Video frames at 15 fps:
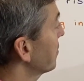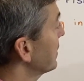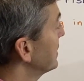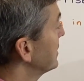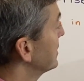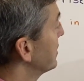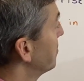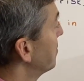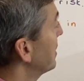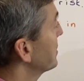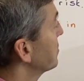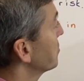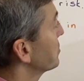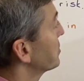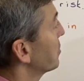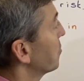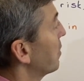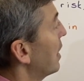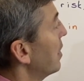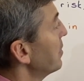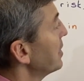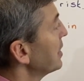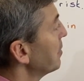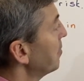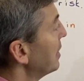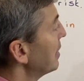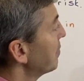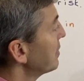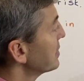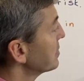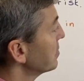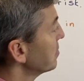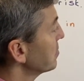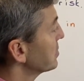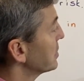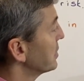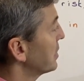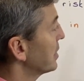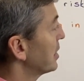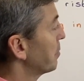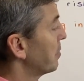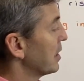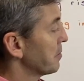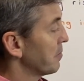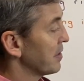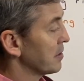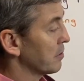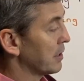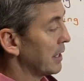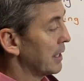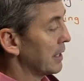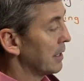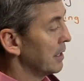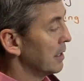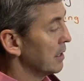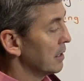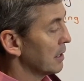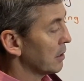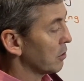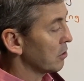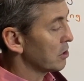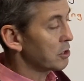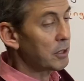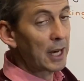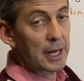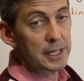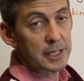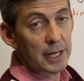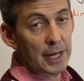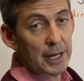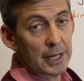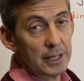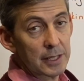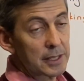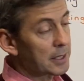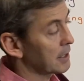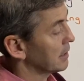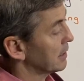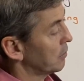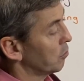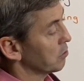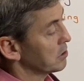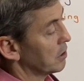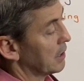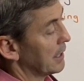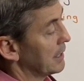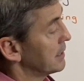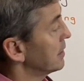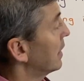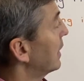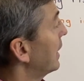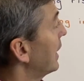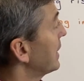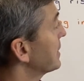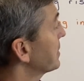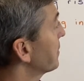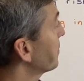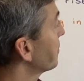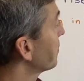This is the muscle surrounding the blood vessel so that the blood vessel can contract and also can dilate.